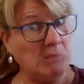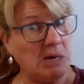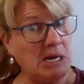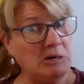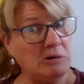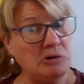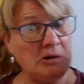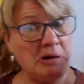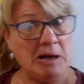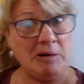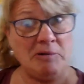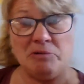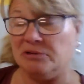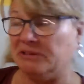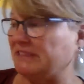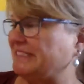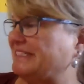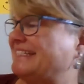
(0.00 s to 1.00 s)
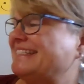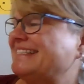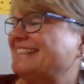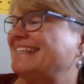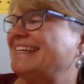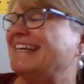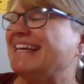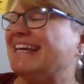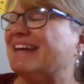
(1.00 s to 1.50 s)
I don't know how old it is.
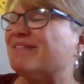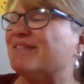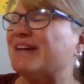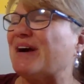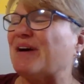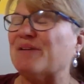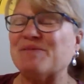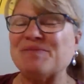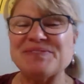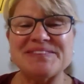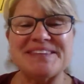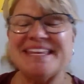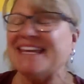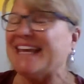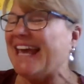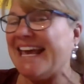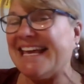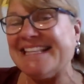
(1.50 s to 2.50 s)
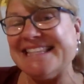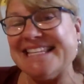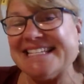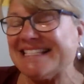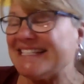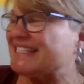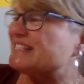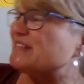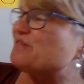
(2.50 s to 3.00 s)
Here we go. And
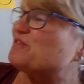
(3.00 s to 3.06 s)
this is the